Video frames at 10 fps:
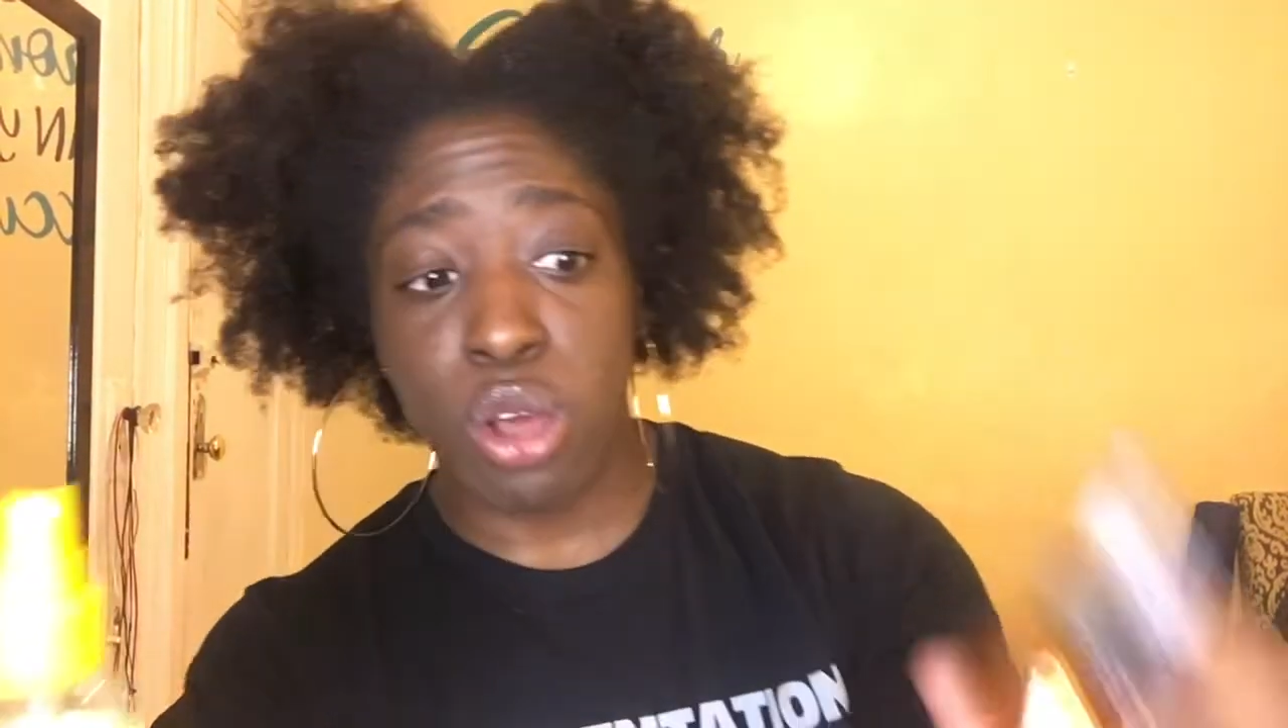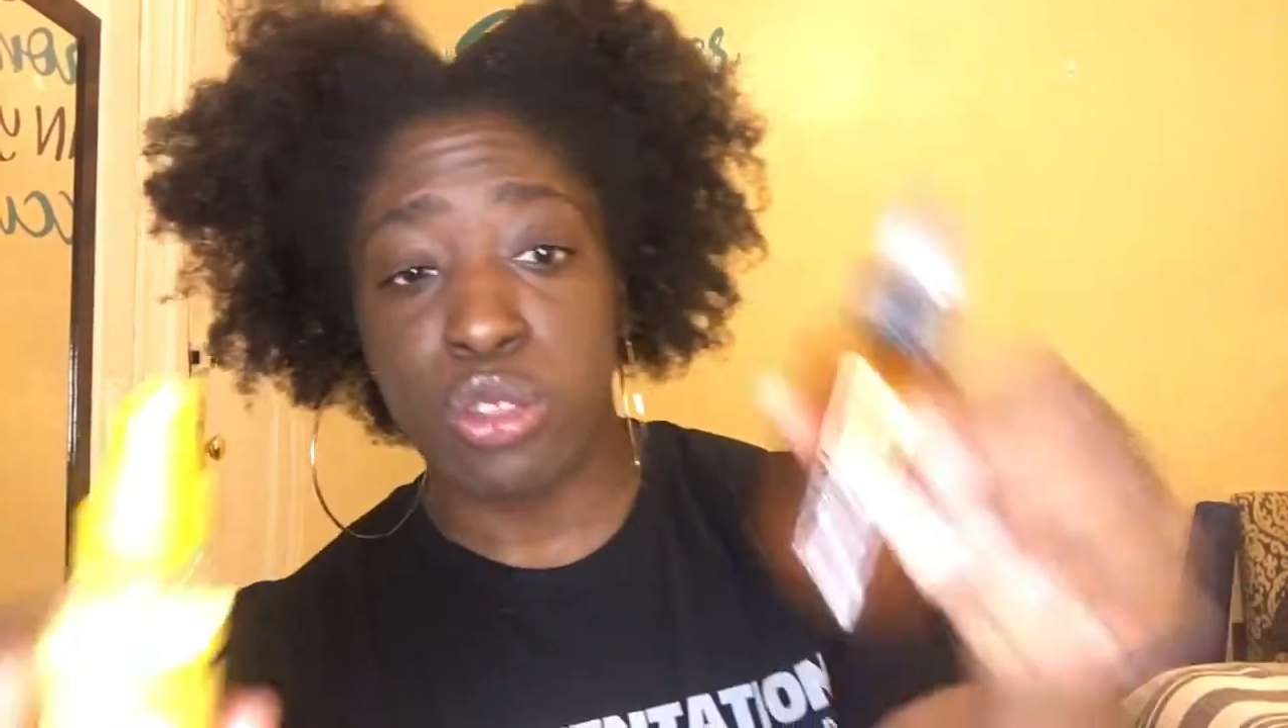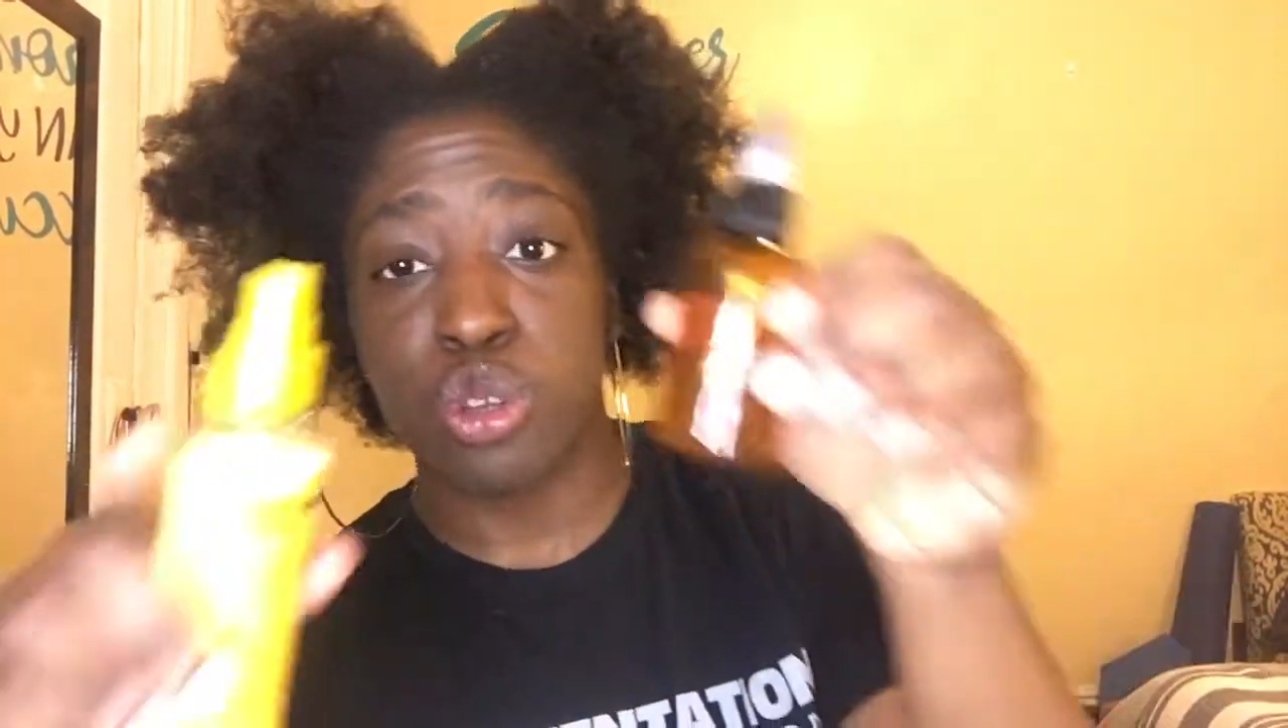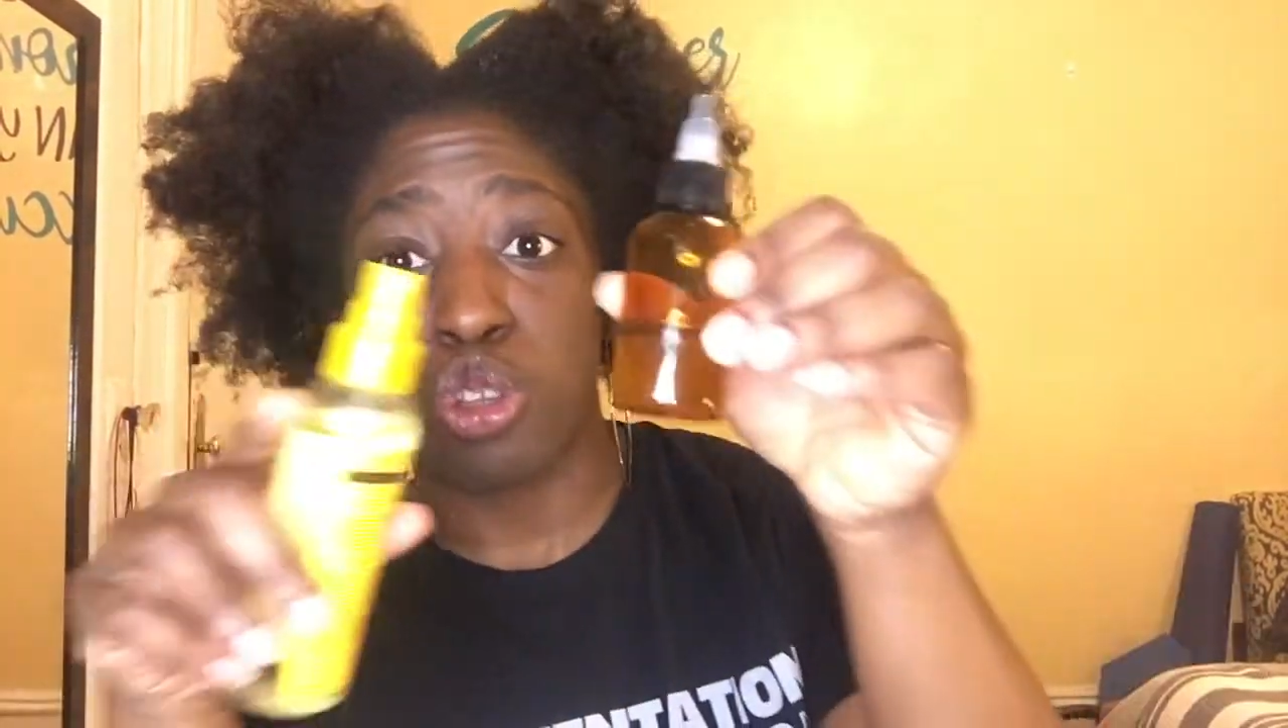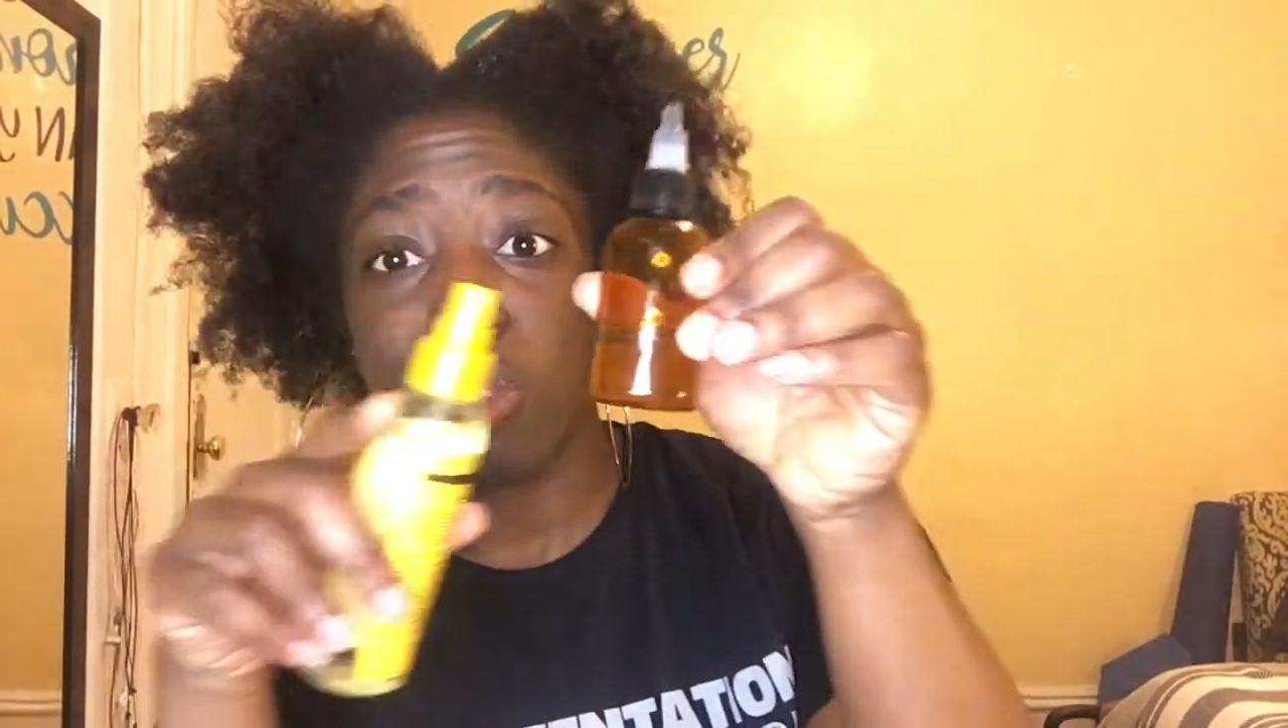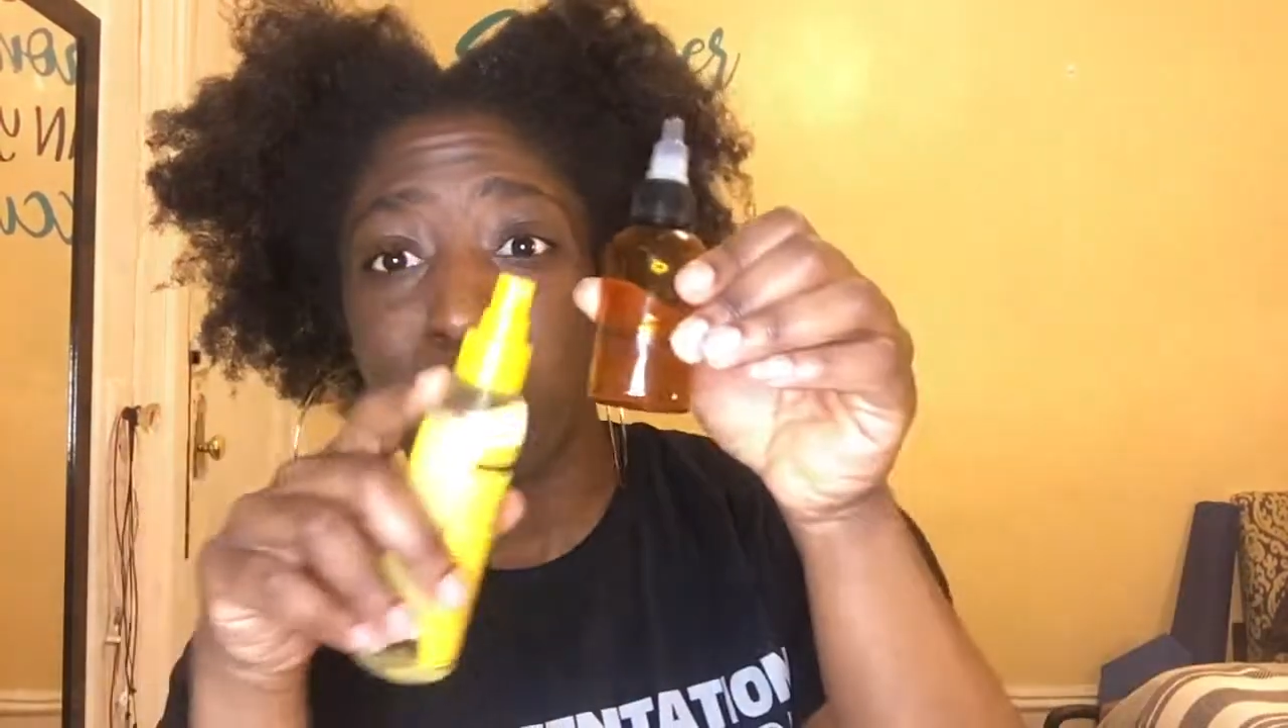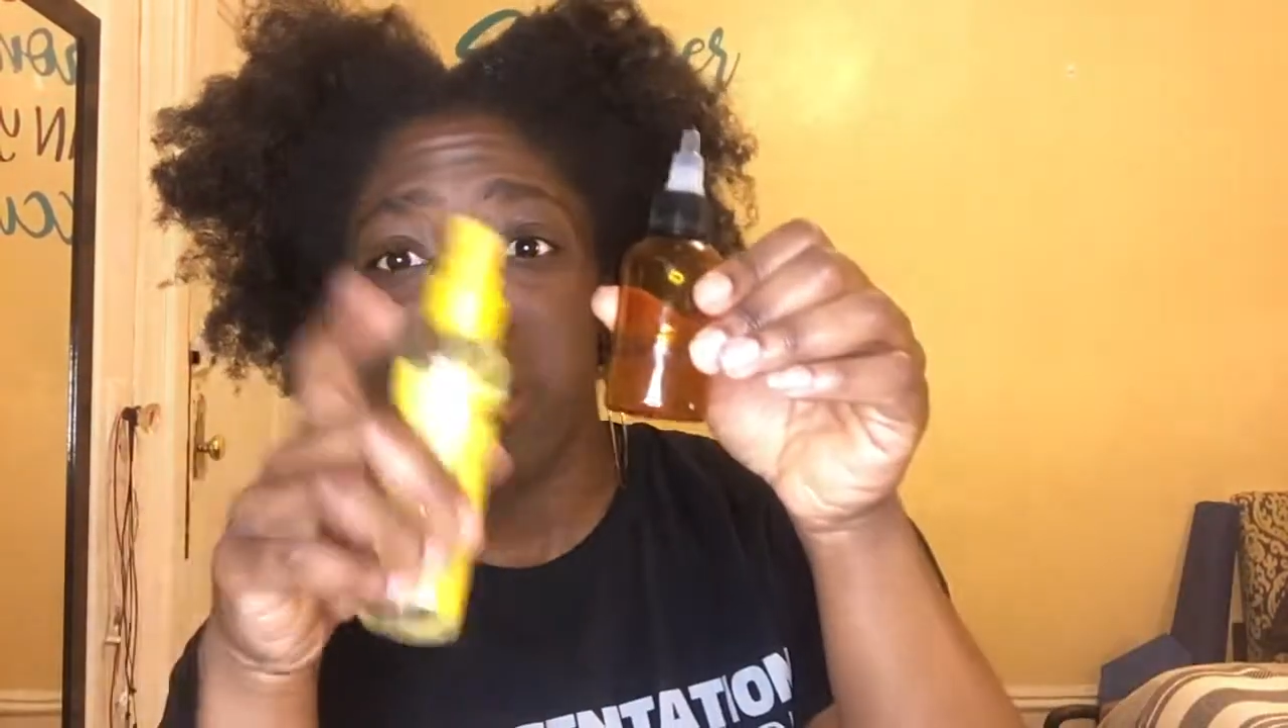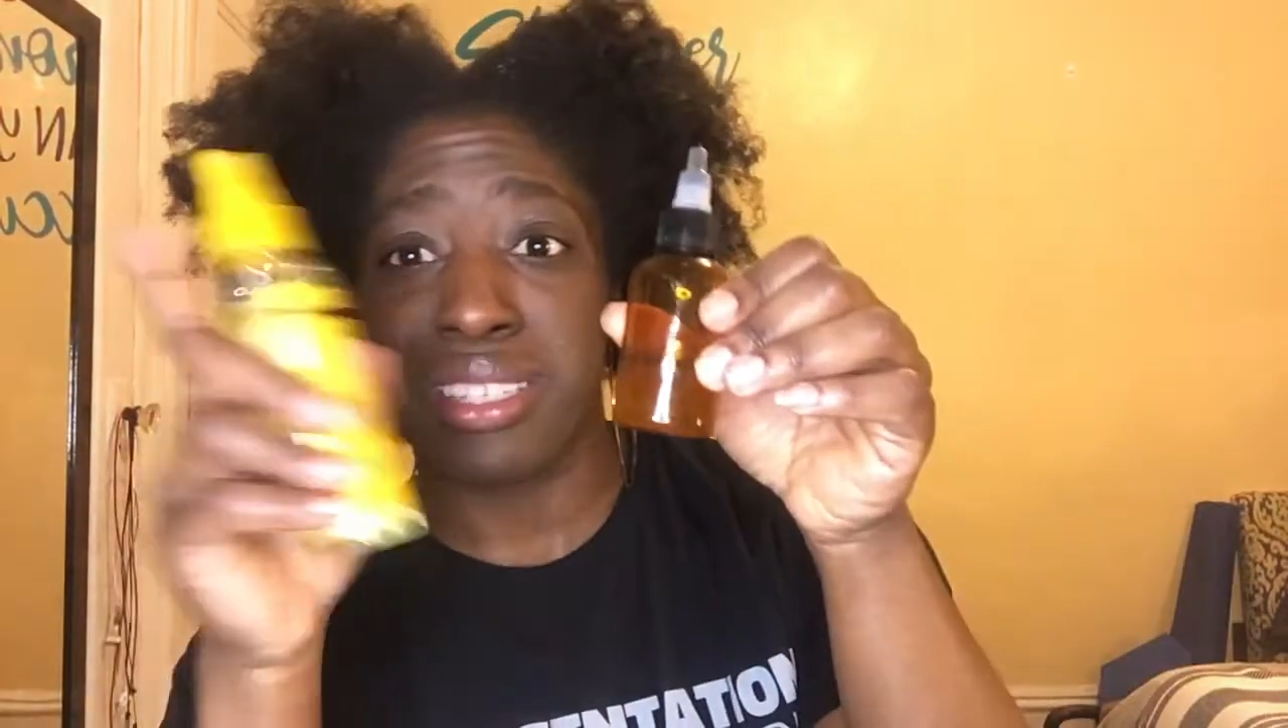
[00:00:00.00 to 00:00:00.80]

also spray